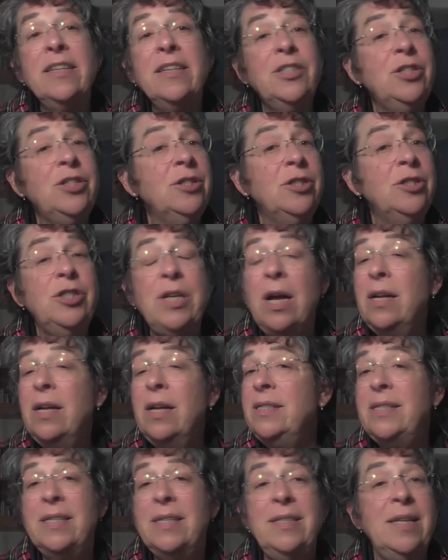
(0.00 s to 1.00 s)
asters,
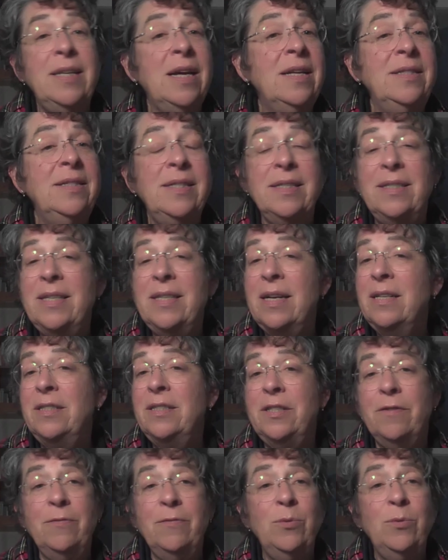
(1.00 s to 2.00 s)
tons and tons and
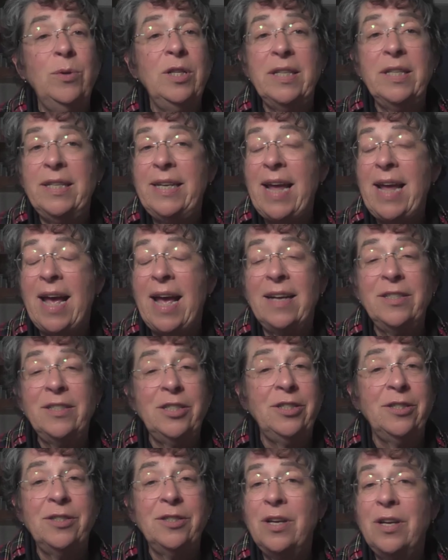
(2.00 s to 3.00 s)
tons of woodland
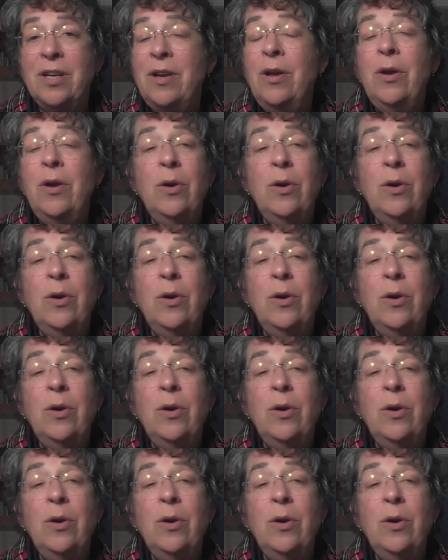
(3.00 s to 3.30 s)
asters